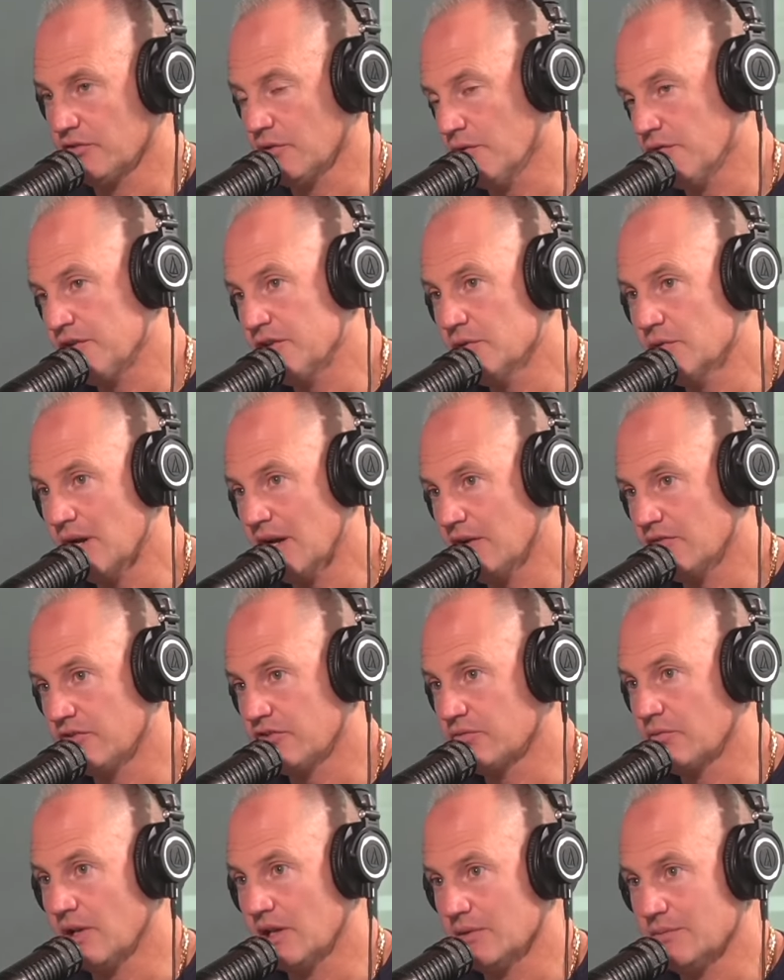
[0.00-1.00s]
So if you have
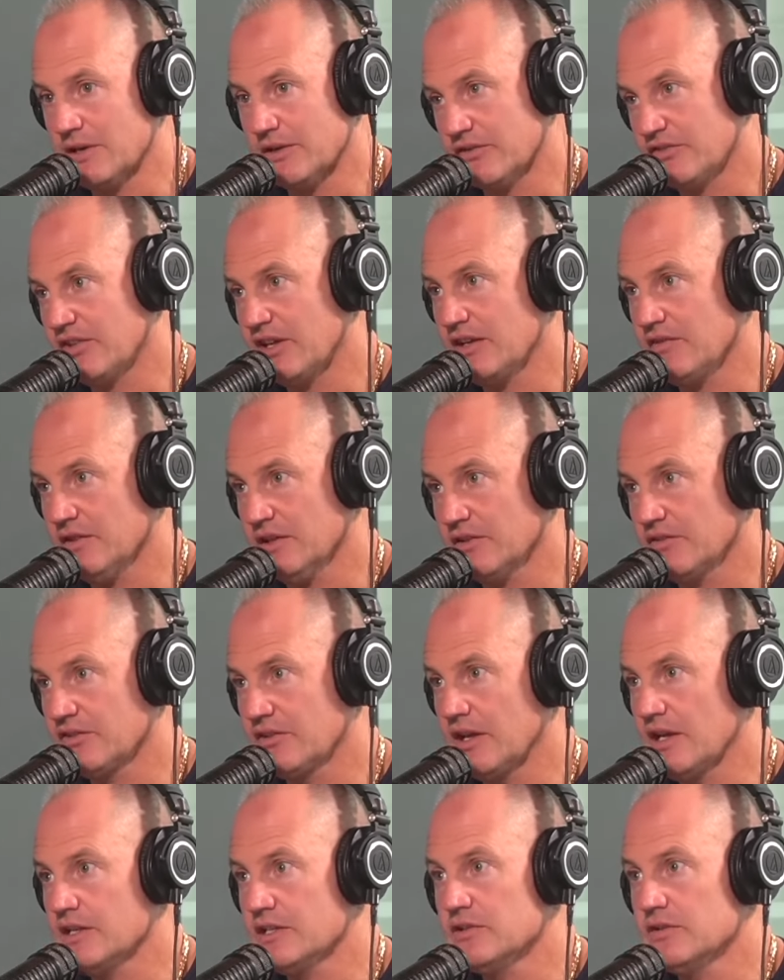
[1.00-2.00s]
a small amount of
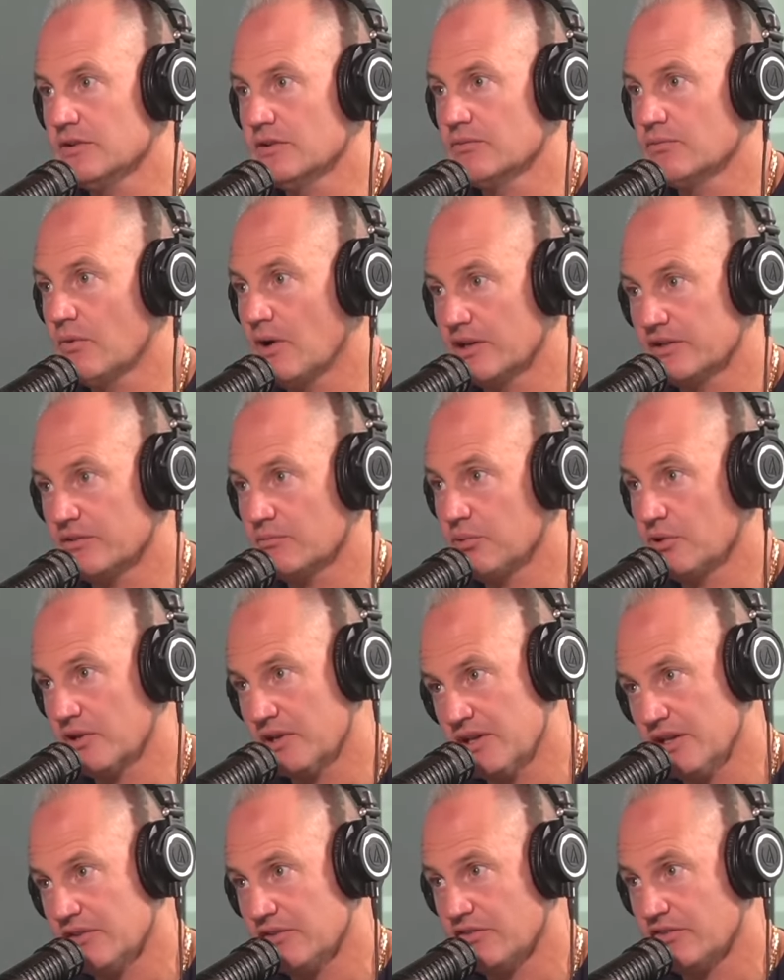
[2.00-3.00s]
savings and you want to
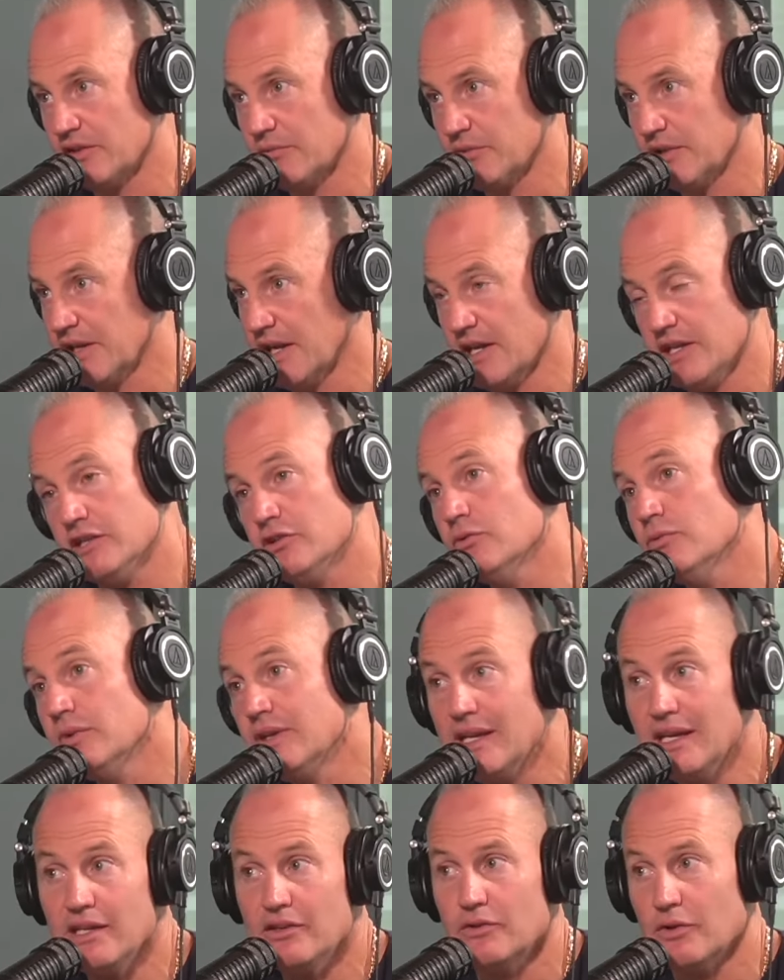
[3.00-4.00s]
put it into something and you
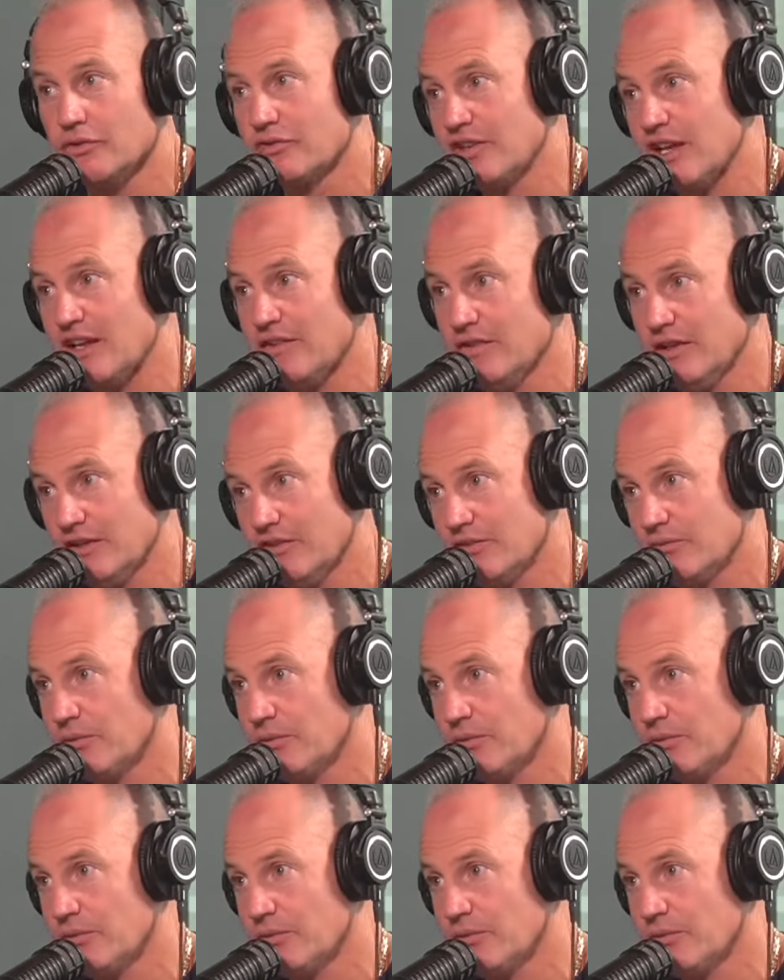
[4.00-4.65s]
need those savings